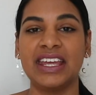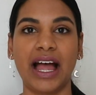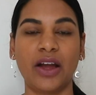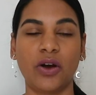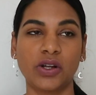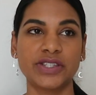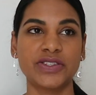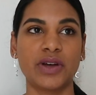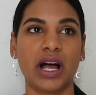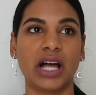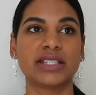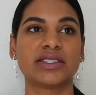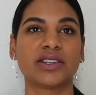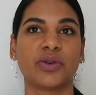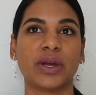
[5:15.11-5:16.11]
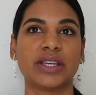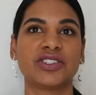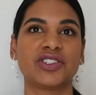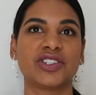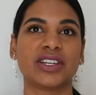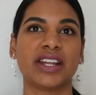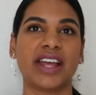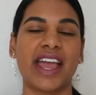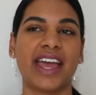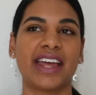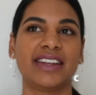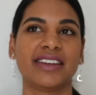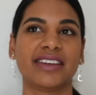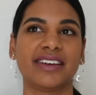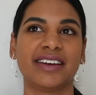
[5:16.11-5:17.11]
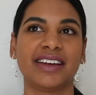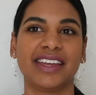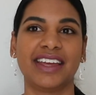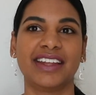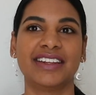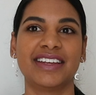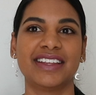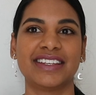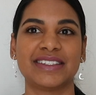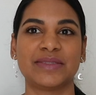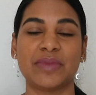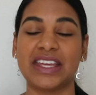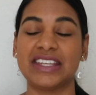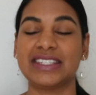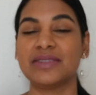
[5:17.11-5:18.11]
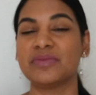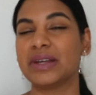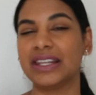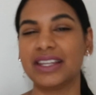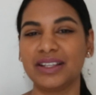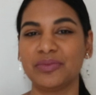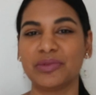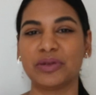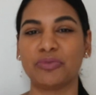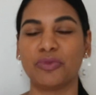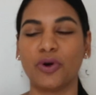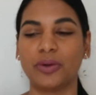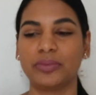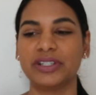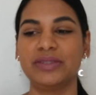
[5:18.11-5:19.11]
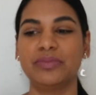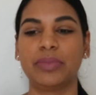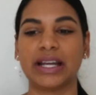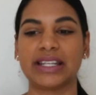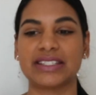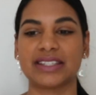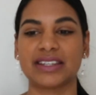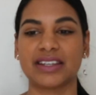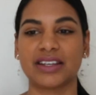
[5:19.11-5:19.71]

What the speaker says: I also asked the question, and again, this may seem a little bit morbid, but